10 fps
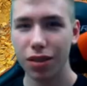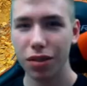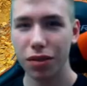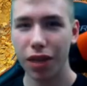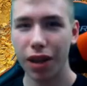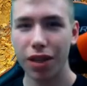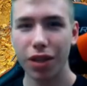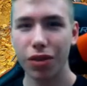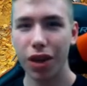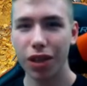Fun and
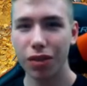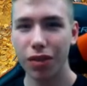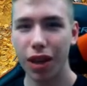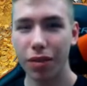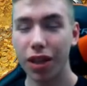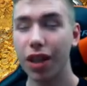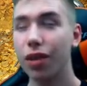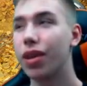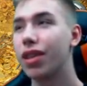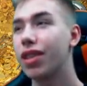interactive games.
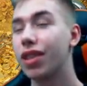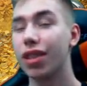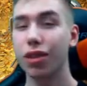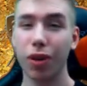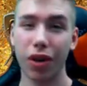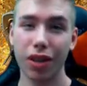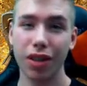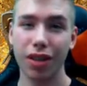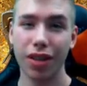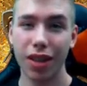Anyways, it does work.
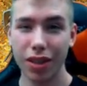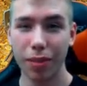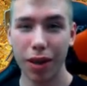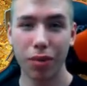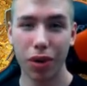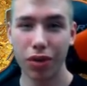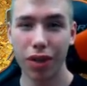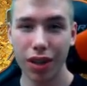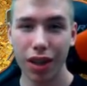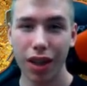And that is the main point, right?